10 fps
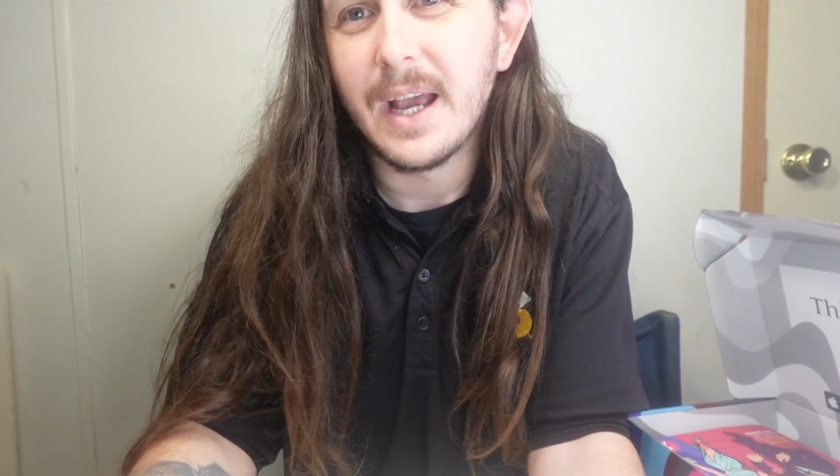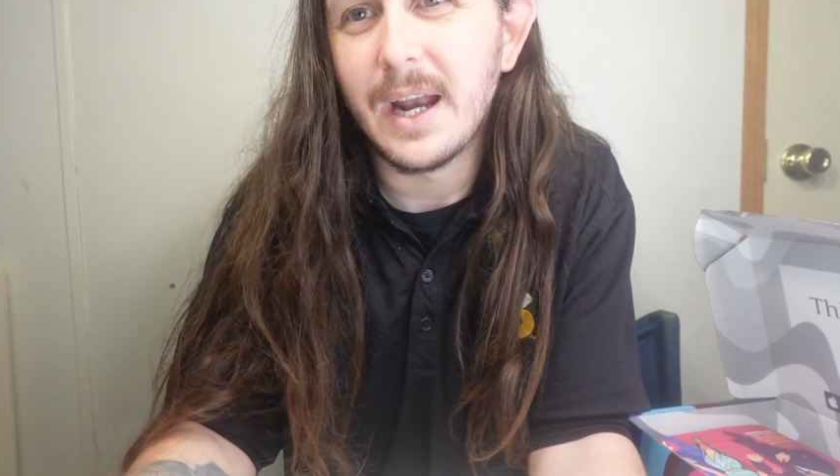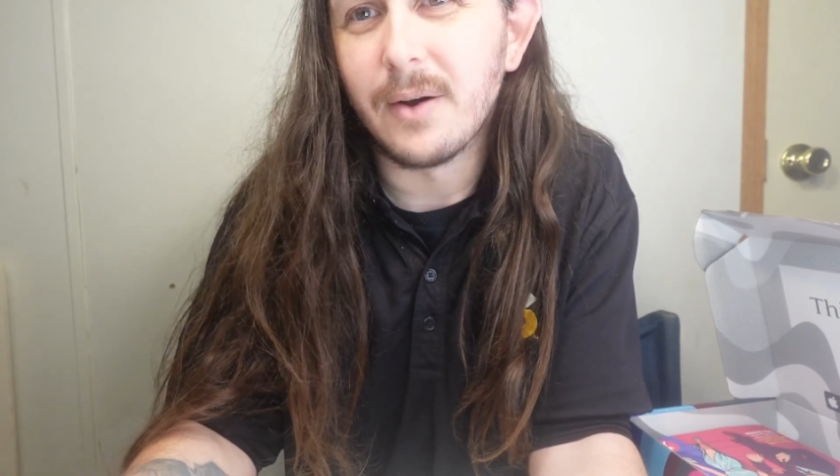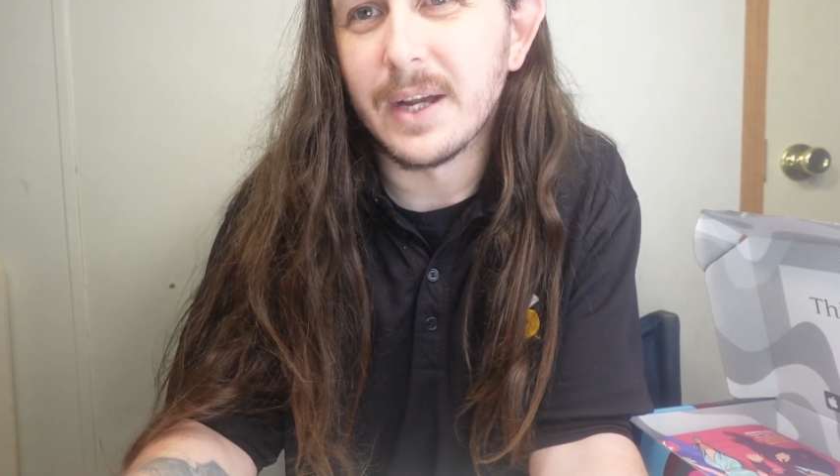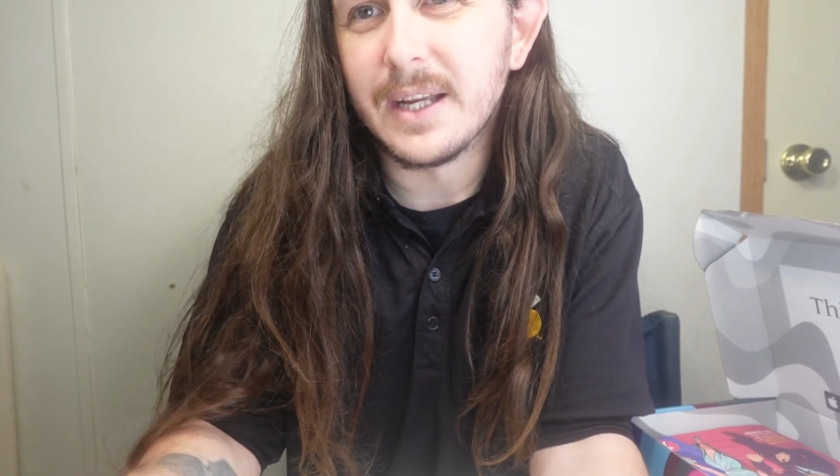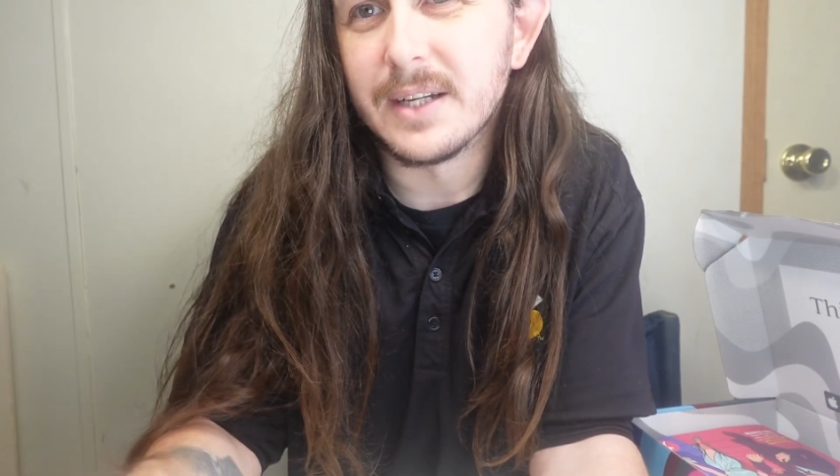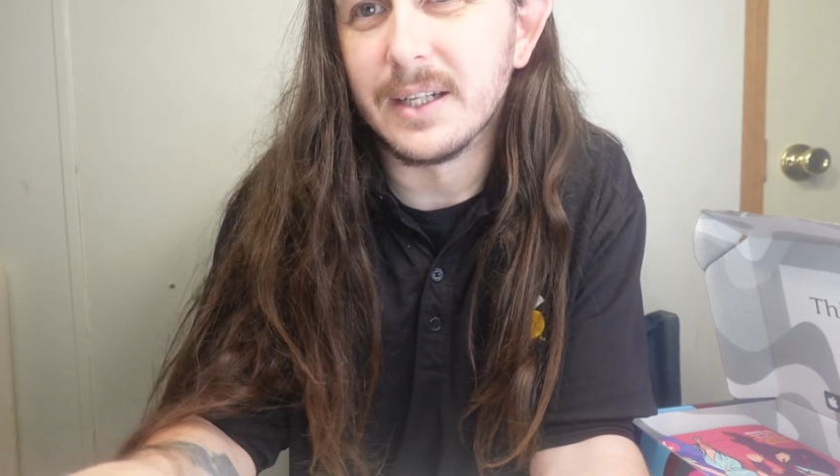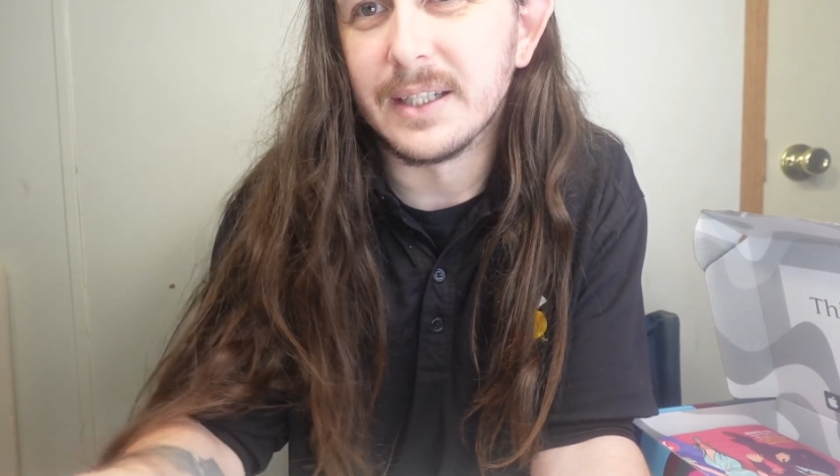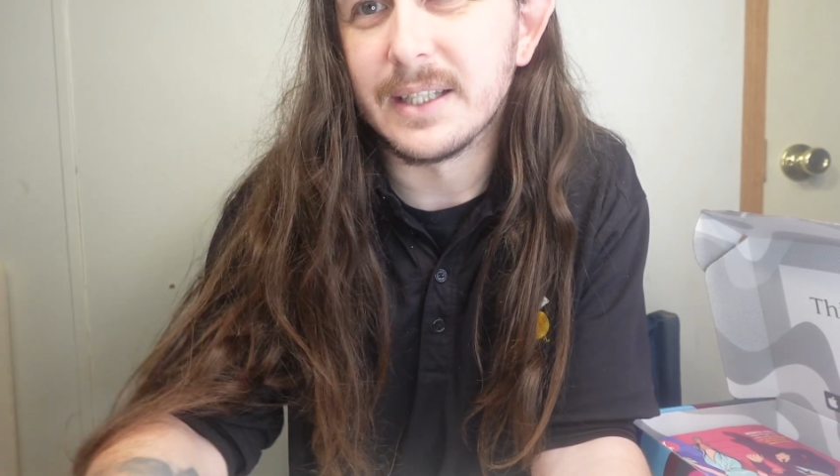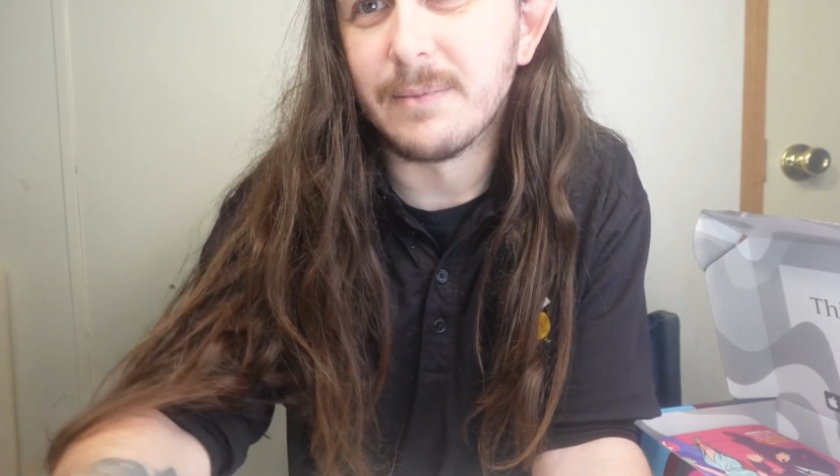And I'll catch y'all
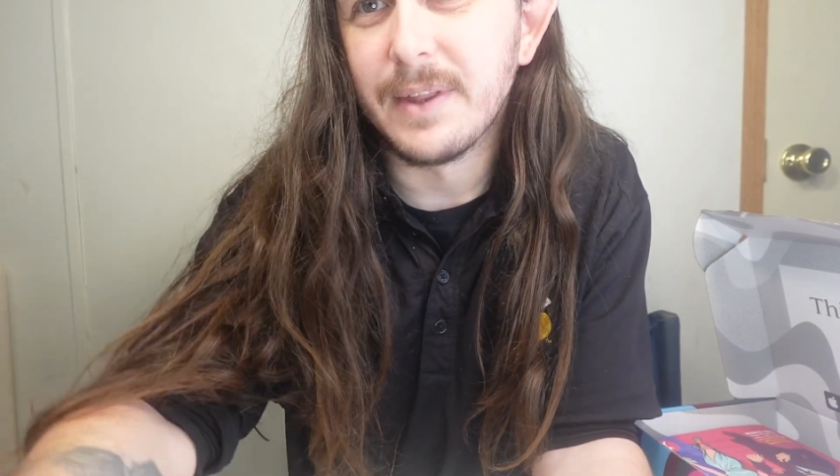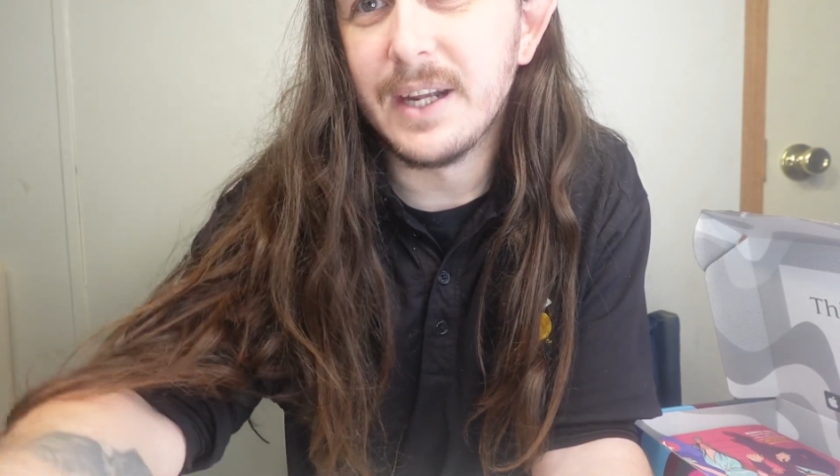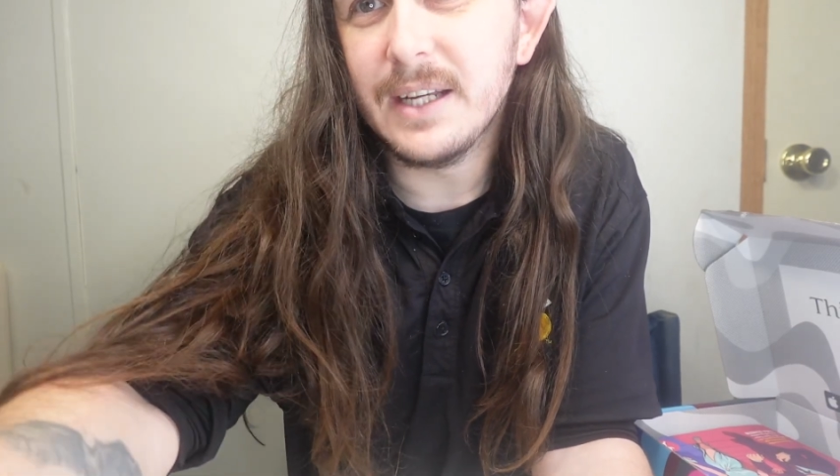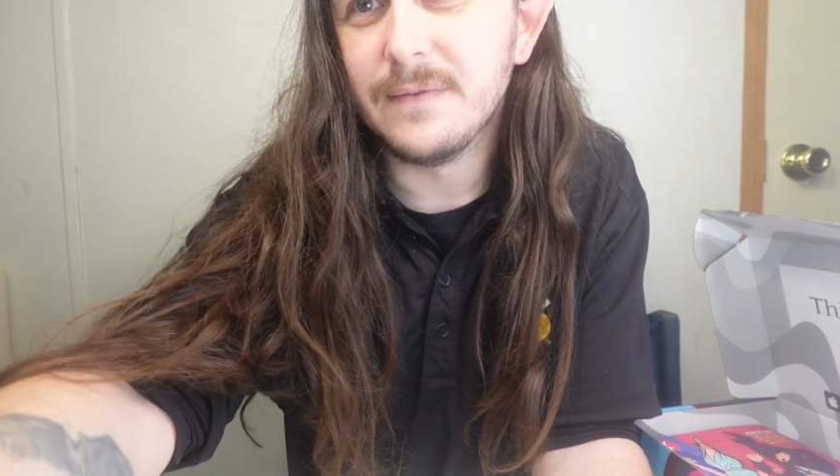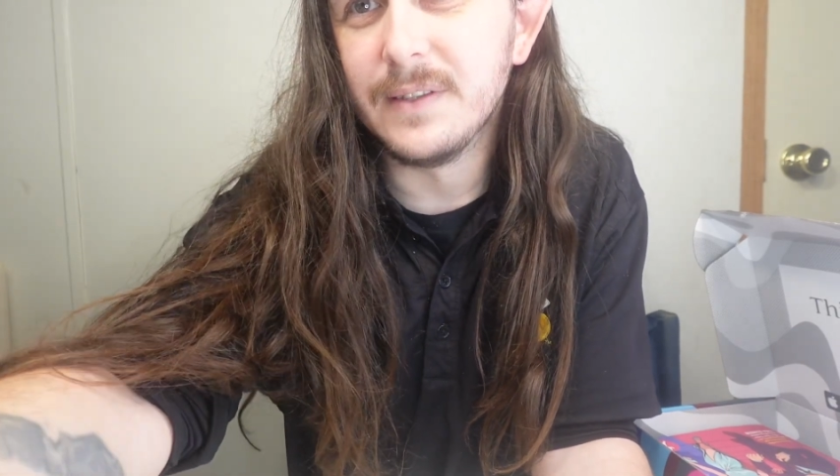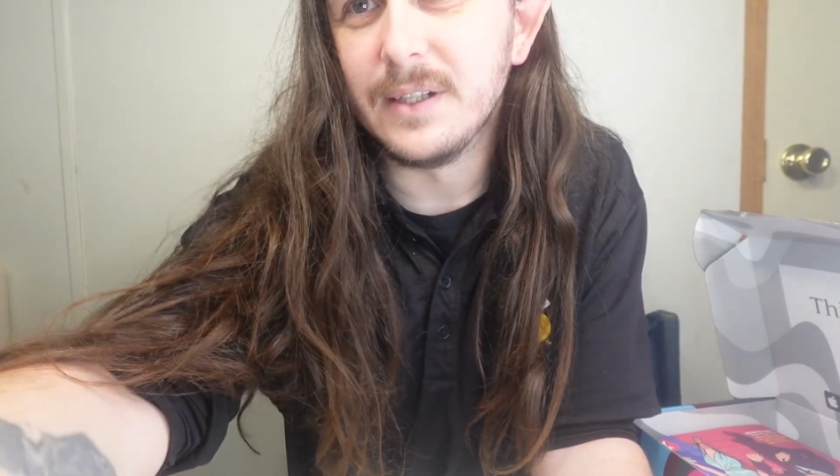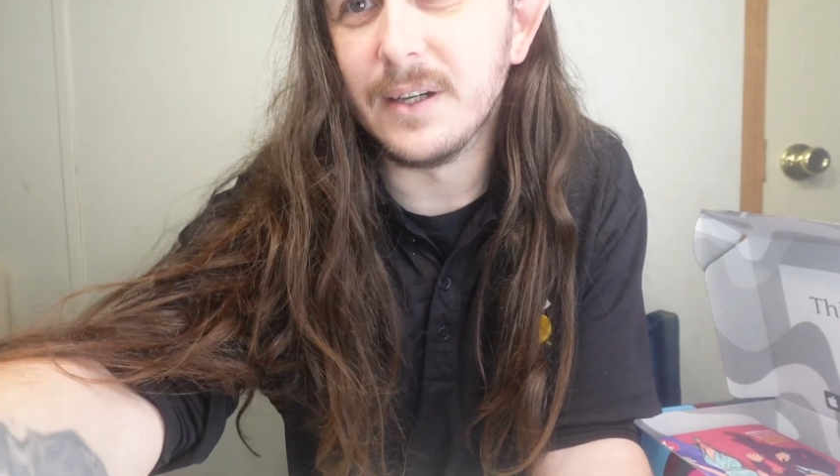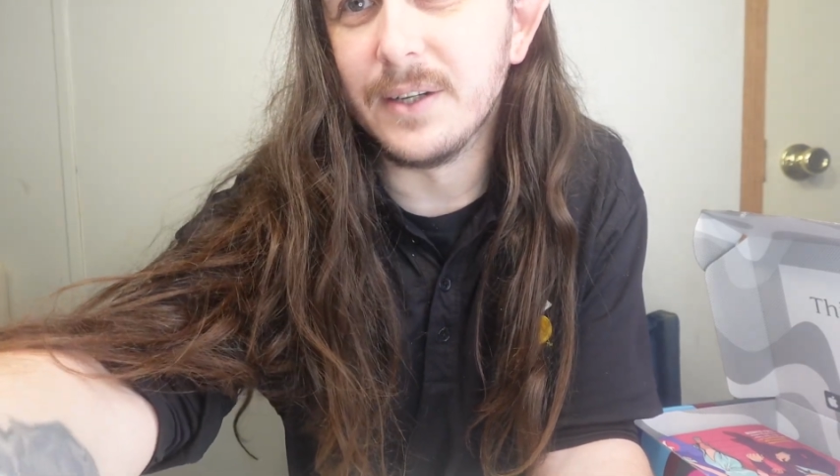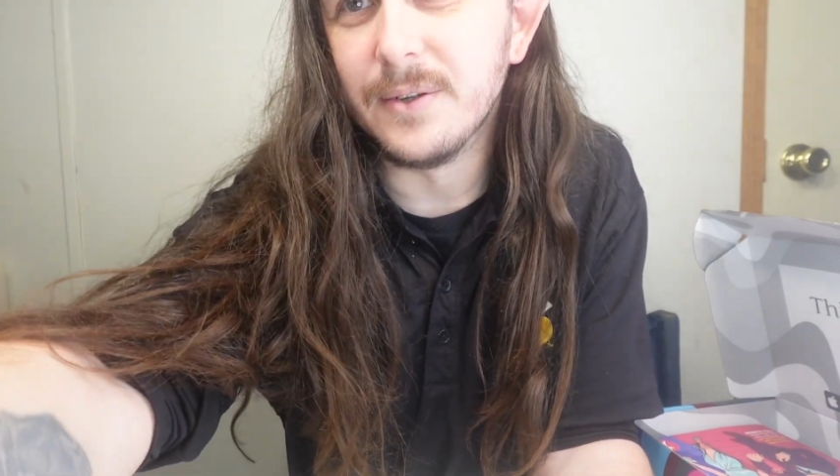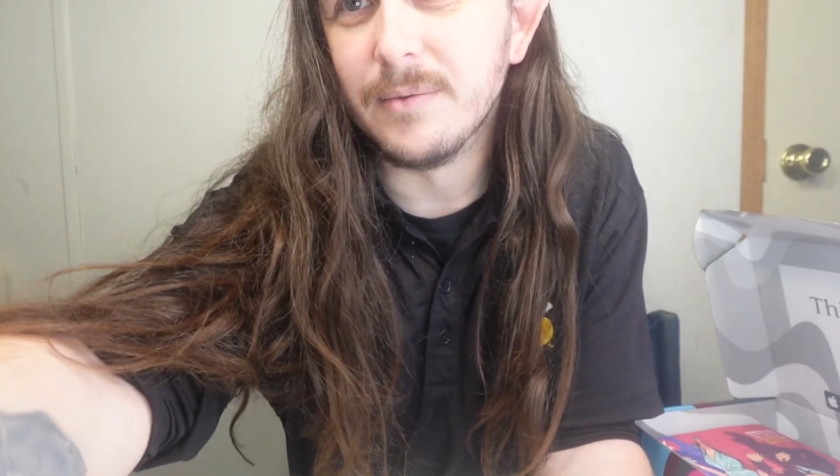next time with the next video
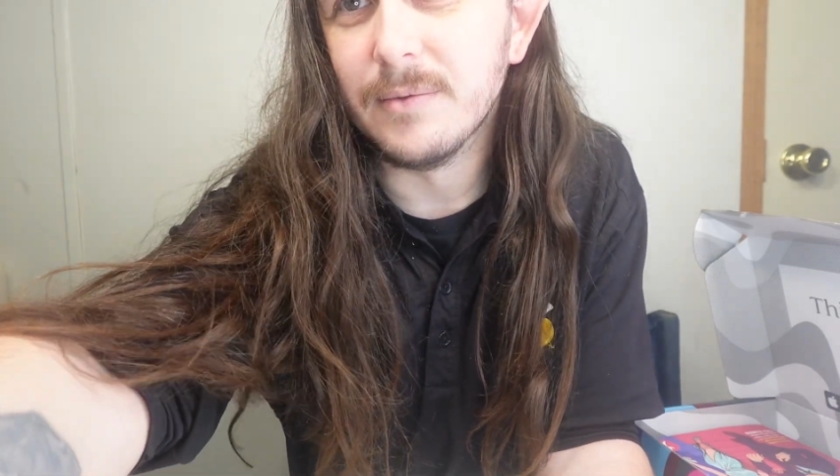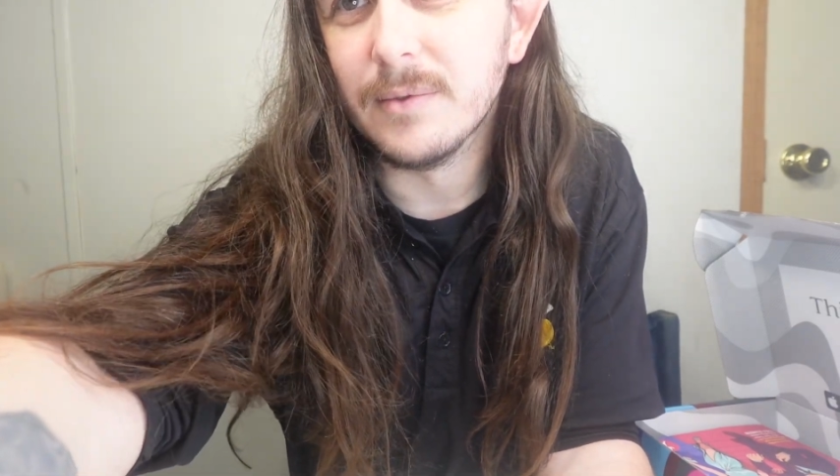I do.